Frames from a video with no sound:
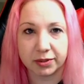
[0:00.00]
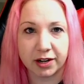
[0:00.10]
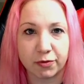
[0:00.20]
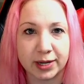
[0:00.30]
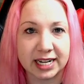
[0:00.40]
Let
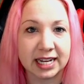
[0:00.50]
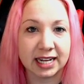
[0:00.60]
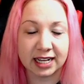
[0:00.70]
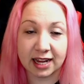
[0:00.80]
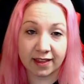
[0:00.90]
everybody get
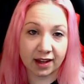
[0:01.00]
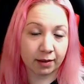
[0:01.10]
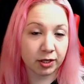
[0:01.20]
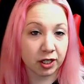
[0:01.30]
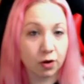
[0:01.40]
in. And then I'm
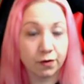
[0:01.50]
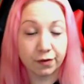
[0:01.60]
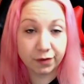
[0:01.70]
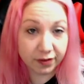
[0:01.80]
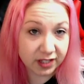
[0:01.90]
going to go
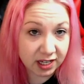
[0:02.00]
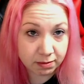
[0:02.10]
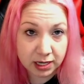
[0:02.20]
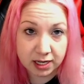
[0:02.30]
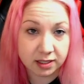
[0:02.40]
15
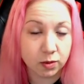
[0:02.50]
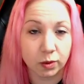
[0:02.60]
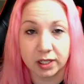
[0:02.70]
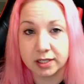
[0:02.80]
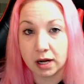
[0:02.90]
minutes. We're
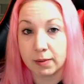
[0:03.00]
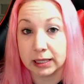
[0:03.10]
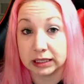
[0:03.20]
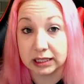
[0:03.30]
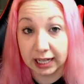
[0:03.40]
going to talk
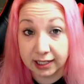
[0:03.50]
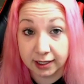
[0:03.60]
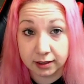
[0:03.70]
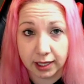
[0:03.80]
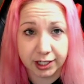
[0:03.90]
about Lightning
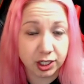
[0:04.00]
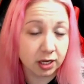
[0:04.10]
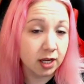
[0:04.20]
Collection.